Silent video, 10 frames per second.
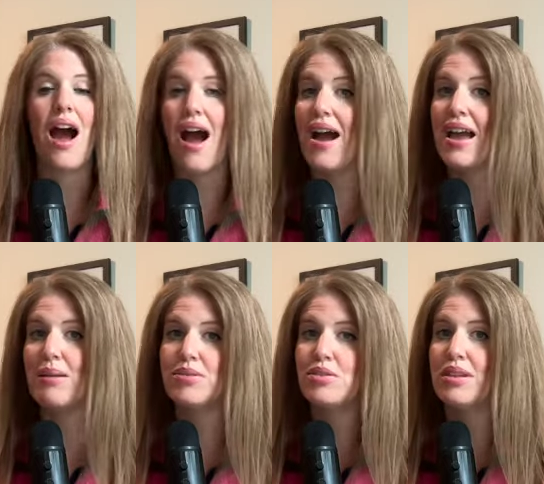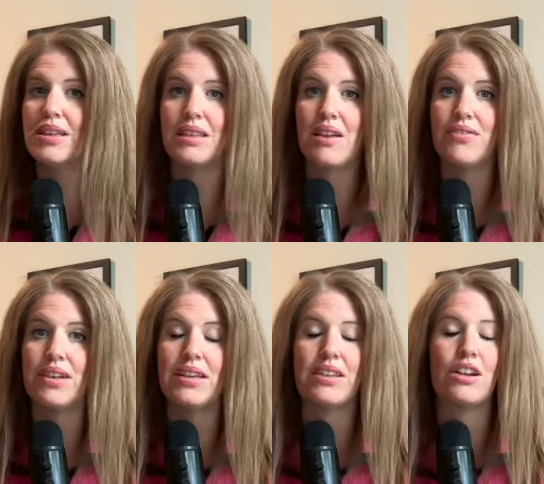I absolutely love
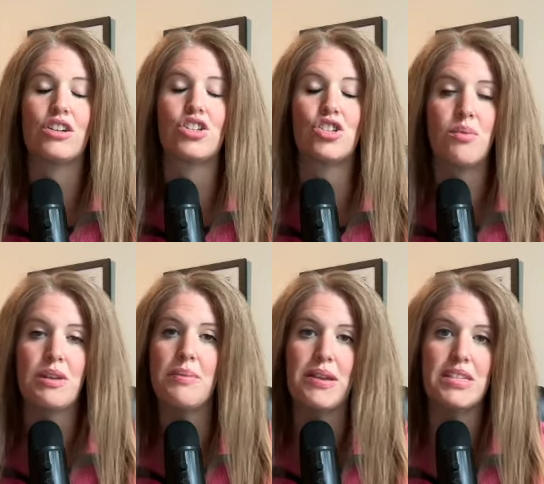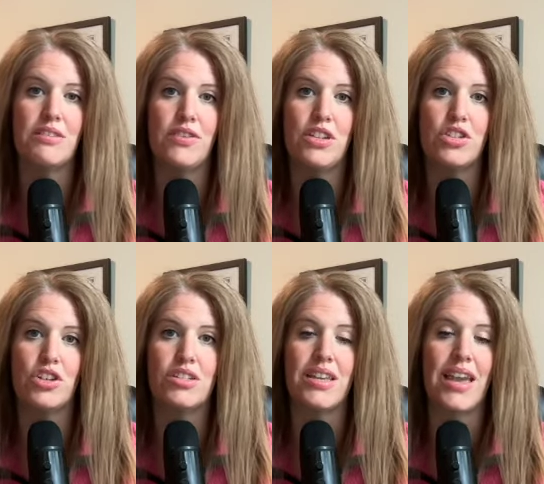it. There are so many amazing
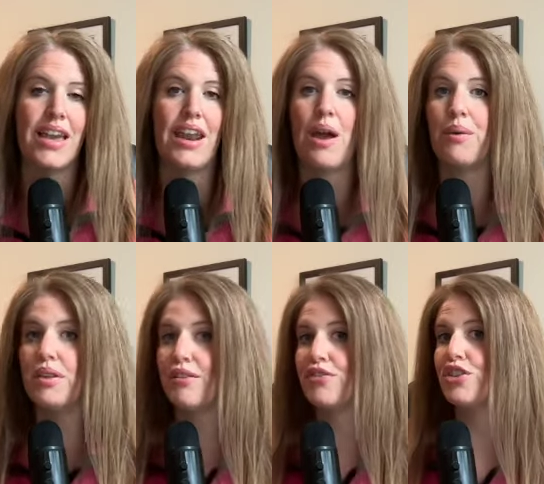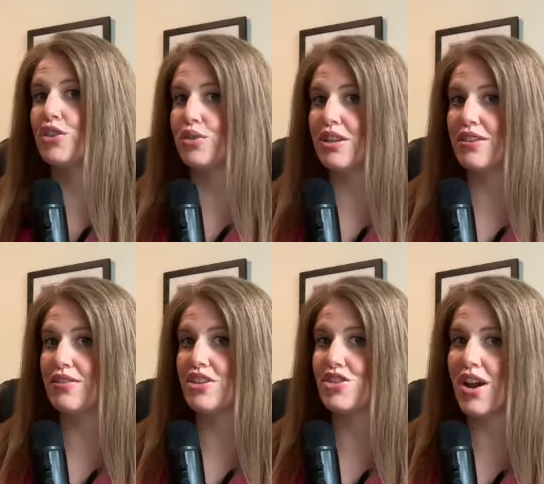features, and I would love for you to give
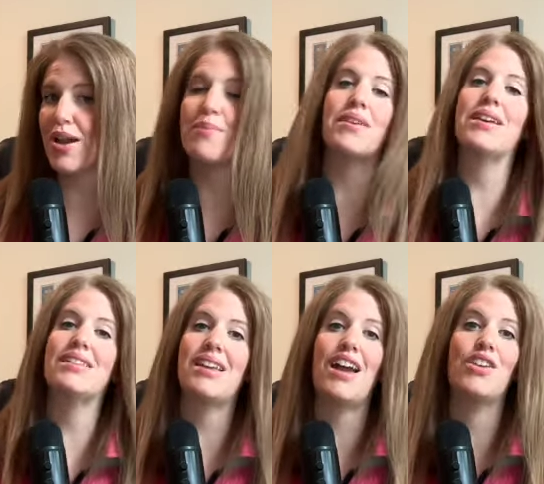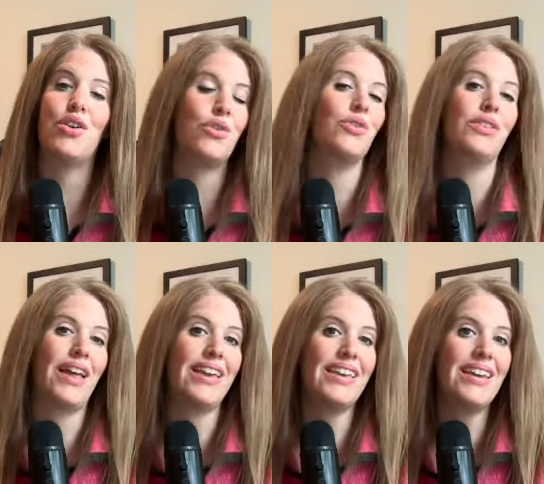it a try because I know you'll
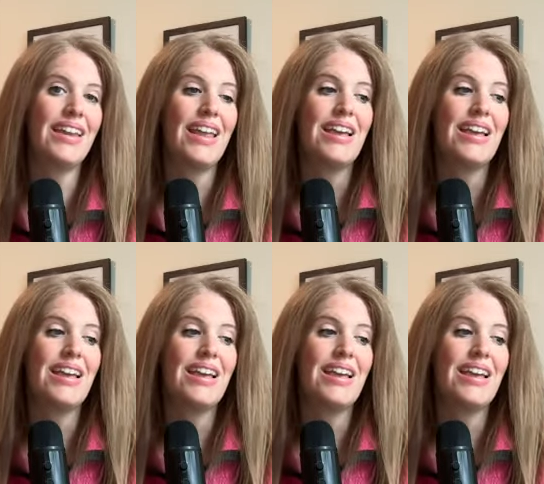like it,